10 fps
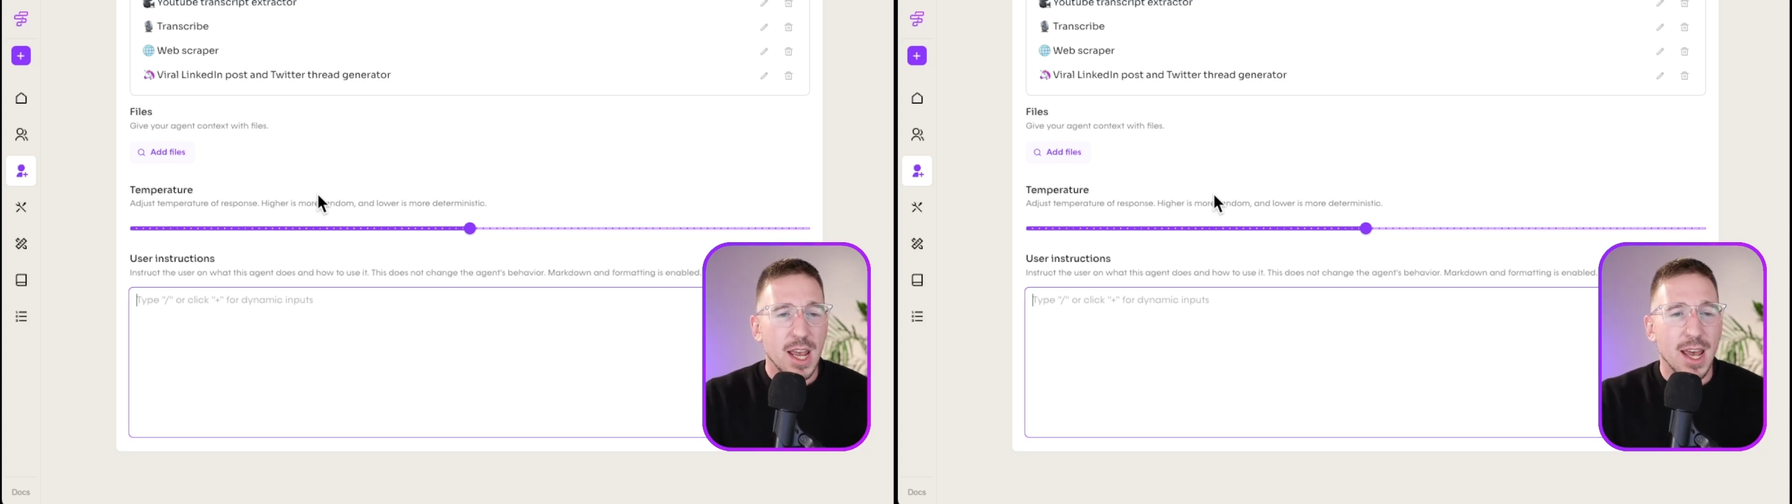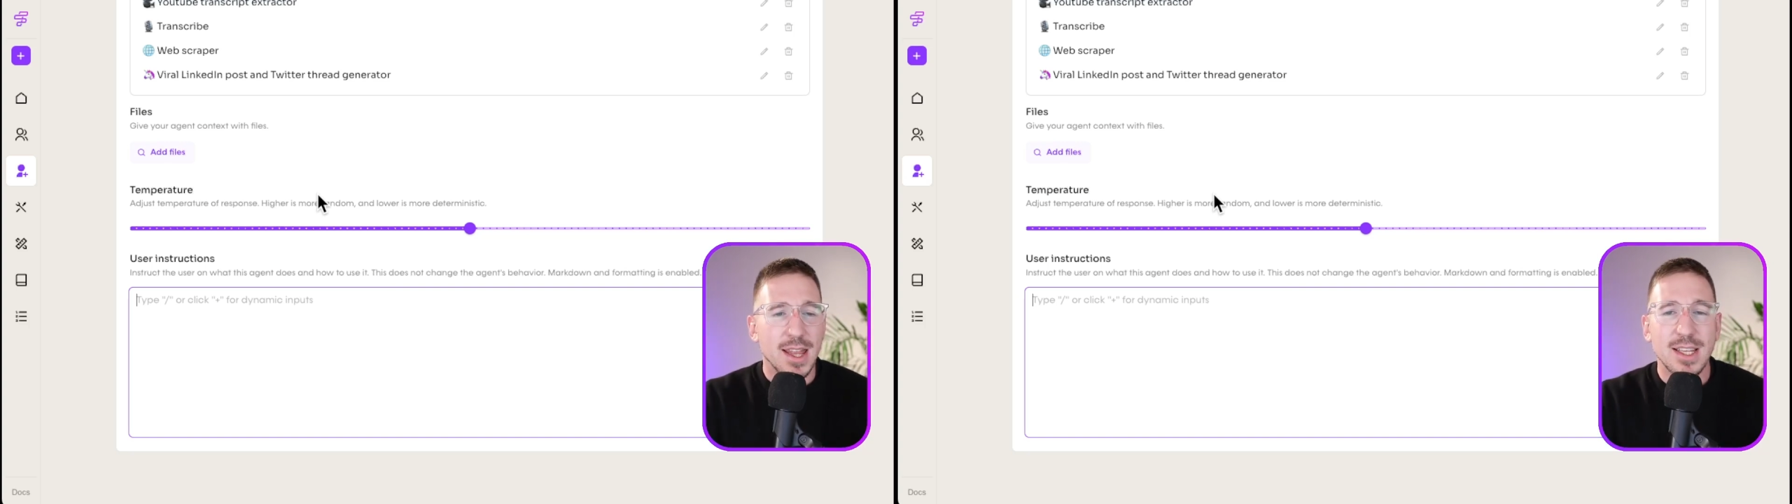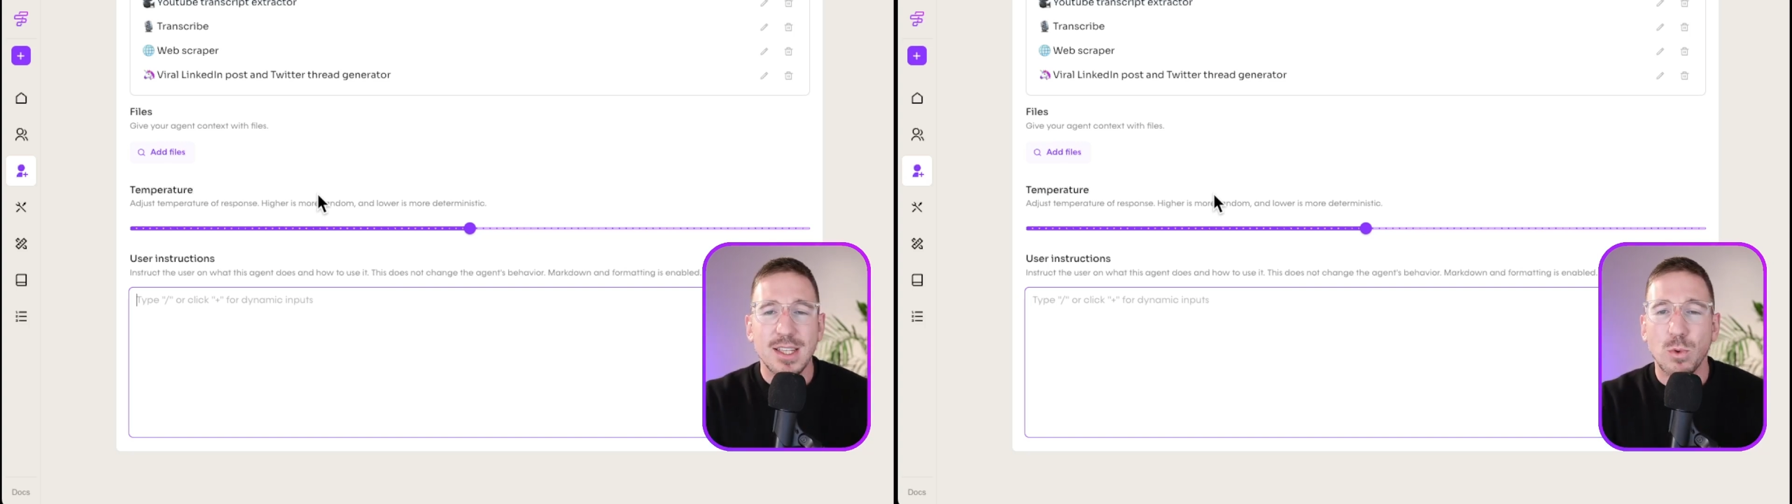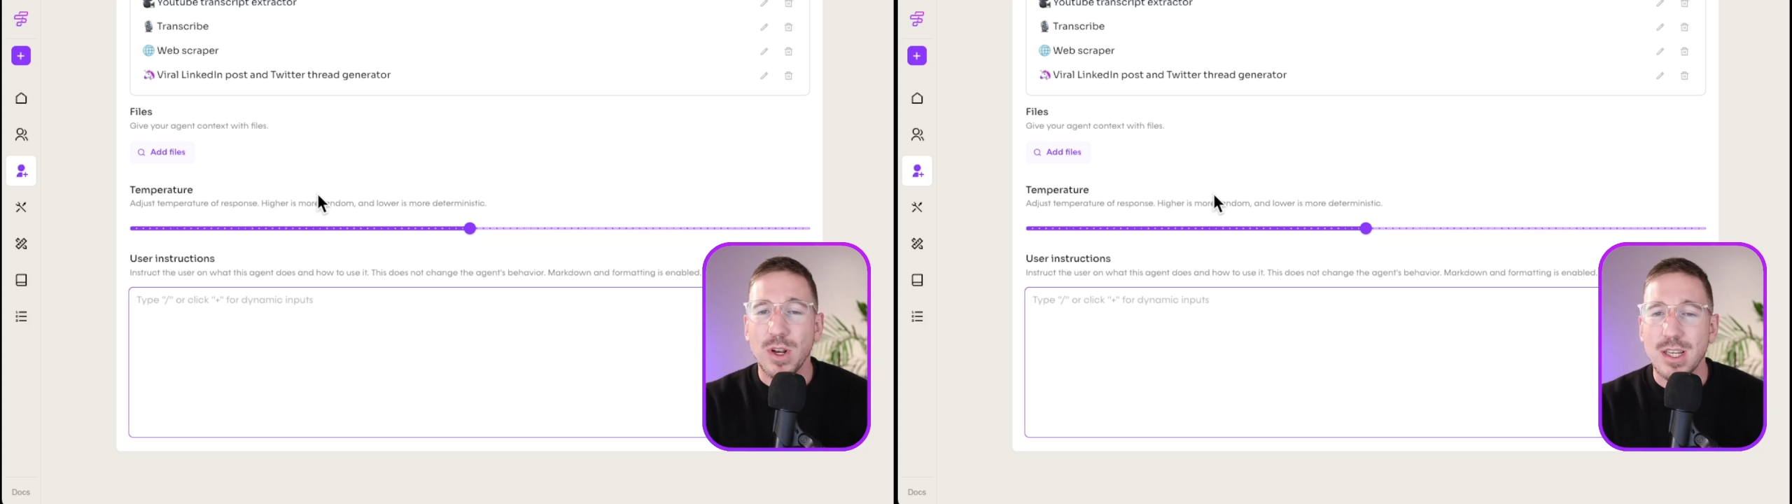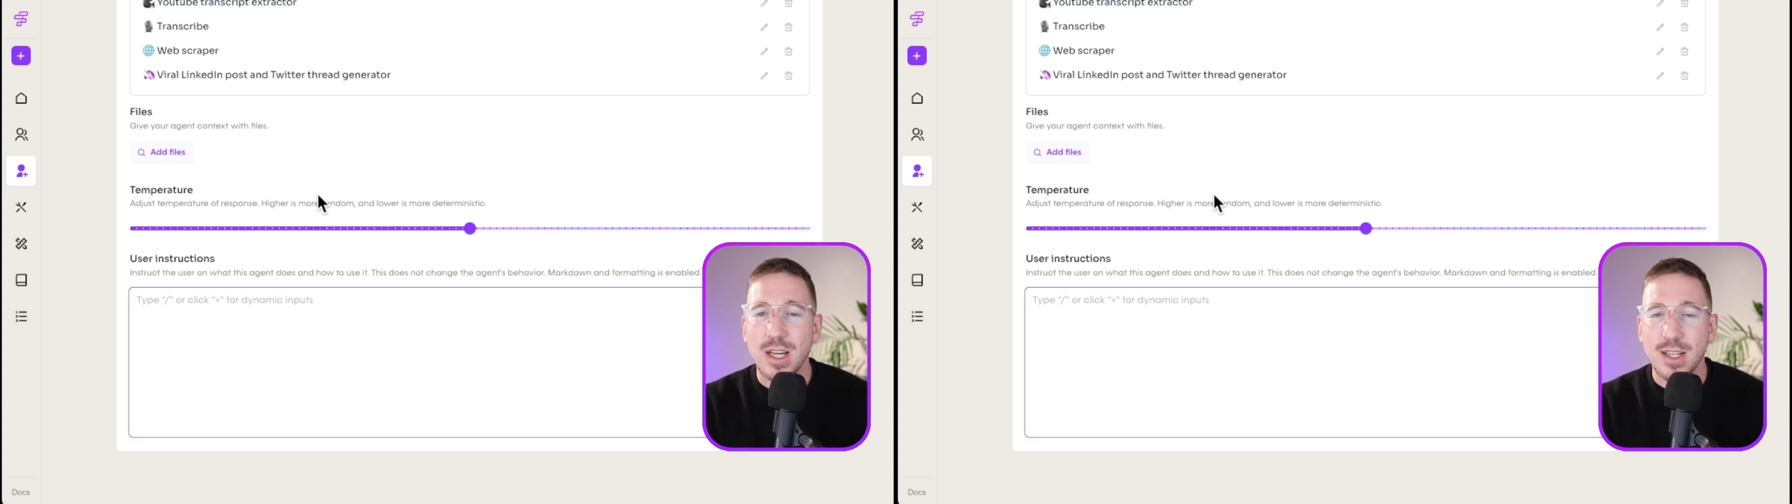this is what
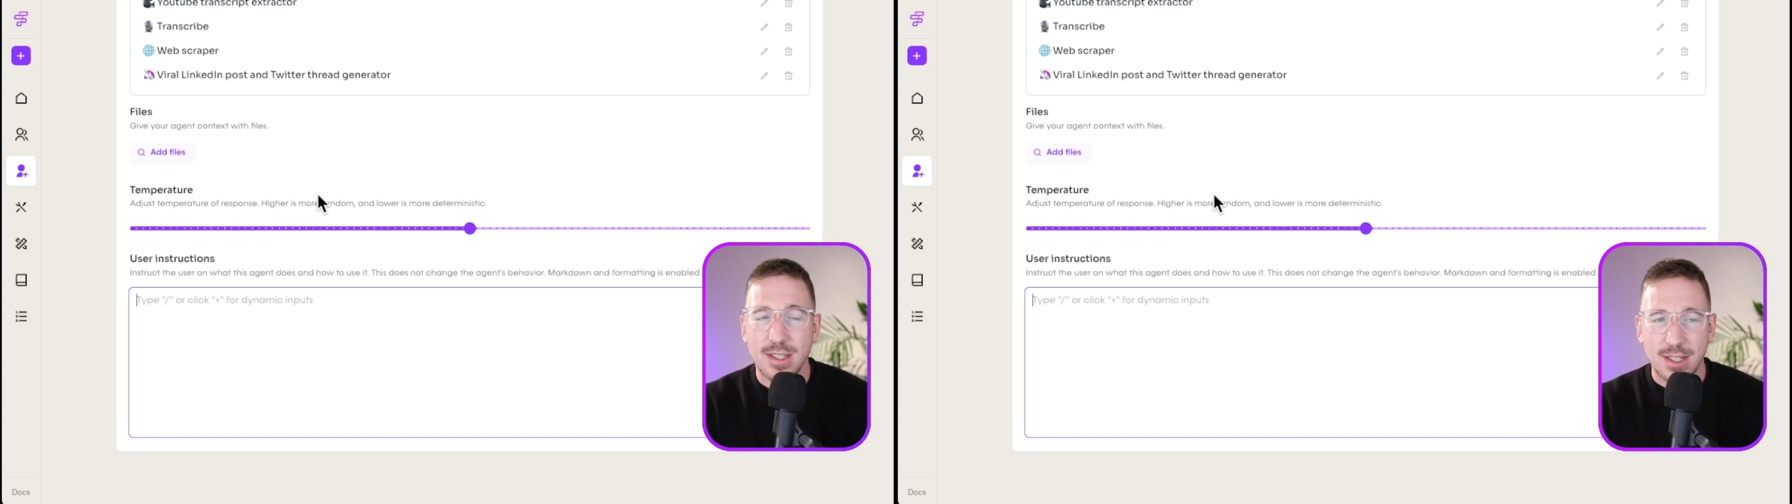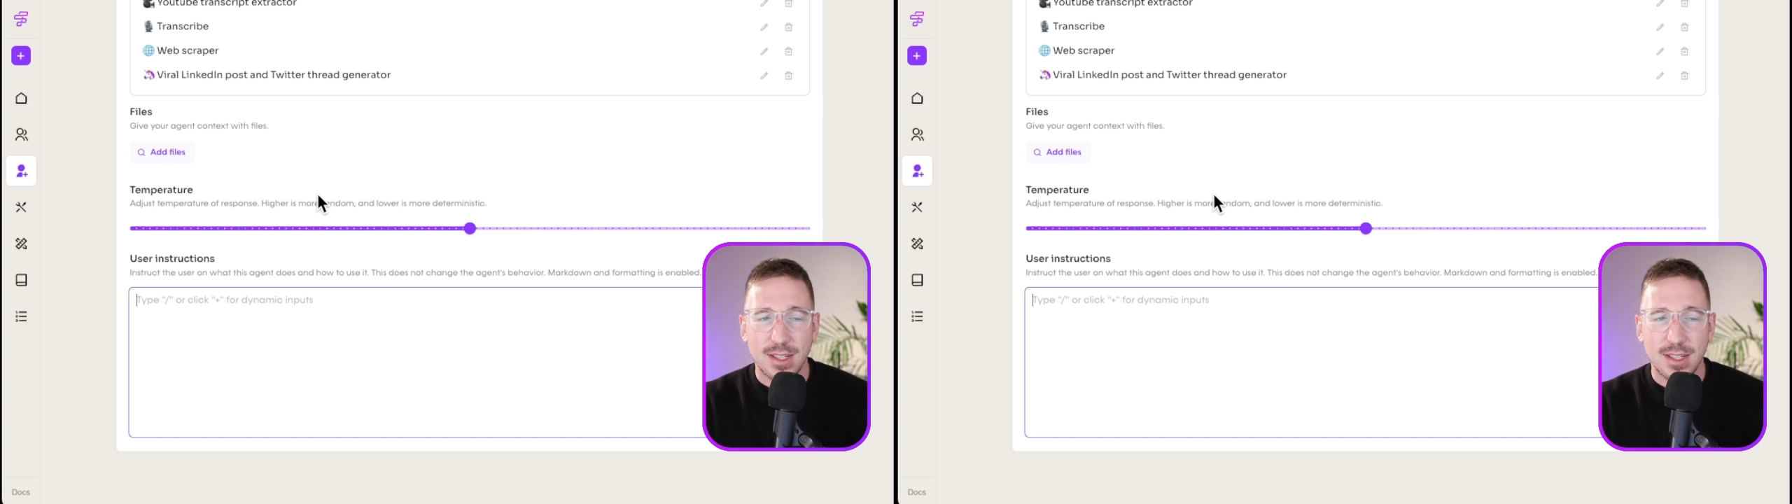it does and this